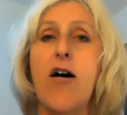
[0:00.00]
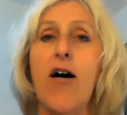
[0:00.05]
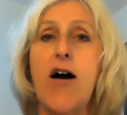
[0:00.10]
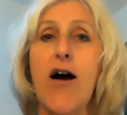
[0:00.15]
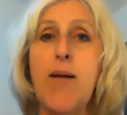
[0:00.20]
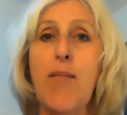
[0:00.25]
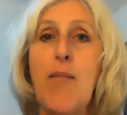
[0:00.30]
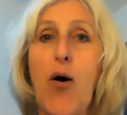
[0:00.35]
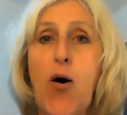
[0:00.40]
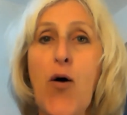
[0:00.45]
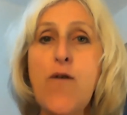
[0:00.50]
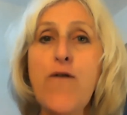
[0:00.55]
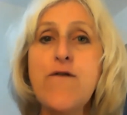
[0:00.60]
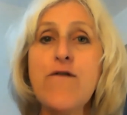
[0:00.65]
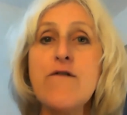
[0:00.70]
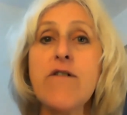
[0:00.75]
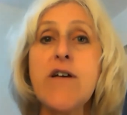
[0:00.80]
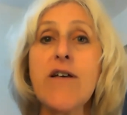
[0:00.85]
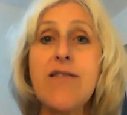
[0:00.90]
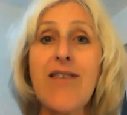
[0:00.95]
I'm
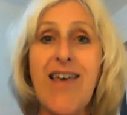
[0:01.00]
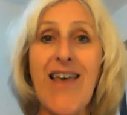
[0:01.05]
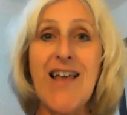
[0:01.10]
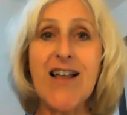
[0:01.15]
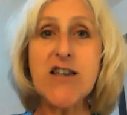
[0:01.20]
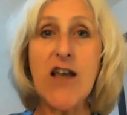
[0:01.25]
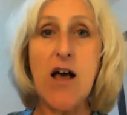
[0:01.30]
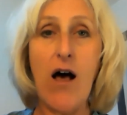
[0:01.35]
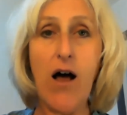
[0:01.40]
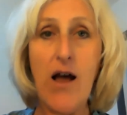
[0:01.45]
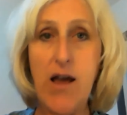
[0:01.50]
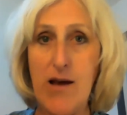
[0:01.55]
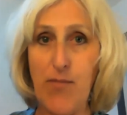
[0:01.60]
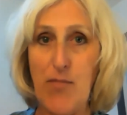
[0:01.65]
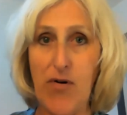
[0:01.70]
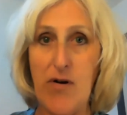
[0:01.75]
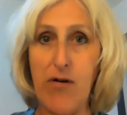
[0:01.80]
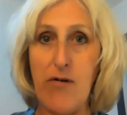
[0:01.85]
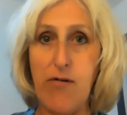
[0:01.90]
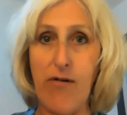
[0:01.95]
offering the entire
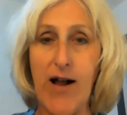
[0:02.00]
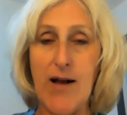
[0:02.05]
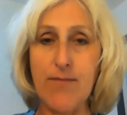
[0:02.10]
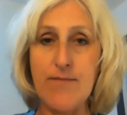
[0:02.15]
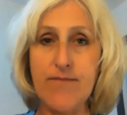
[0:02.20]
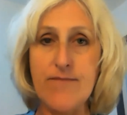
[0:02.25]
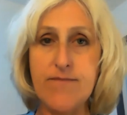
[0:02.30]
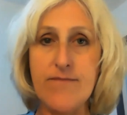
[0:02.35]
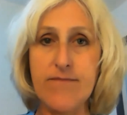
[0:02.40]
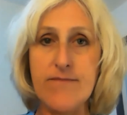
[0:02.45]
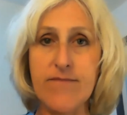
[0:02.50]
program